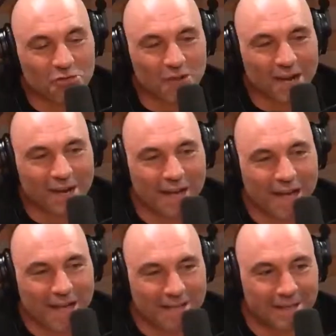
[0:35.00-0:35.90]
rare
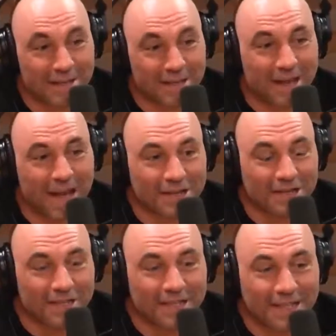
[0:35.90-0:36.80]
guys that
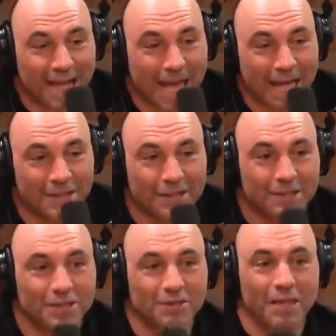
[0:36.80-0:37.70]
actually can
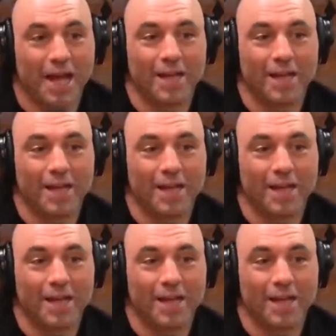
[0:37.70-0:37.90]
do that.